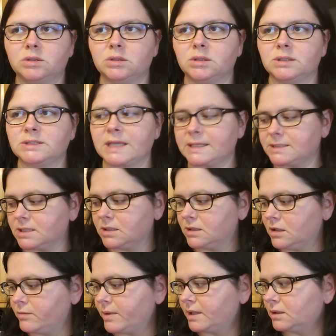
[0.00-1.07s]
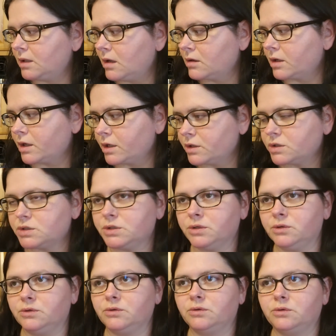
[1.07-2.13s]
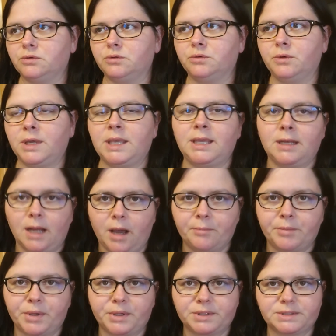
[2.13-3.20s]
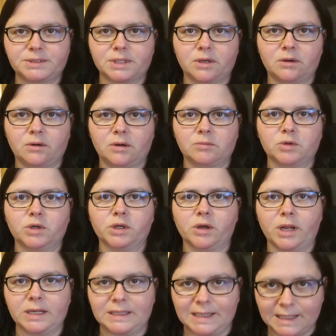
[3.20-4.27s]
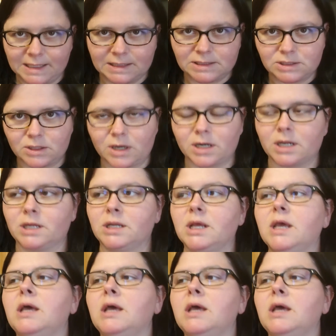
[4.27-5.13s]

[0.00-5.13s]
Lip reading: it takes it a little bit longer to heat up. So I'm going to go ahead and get it started.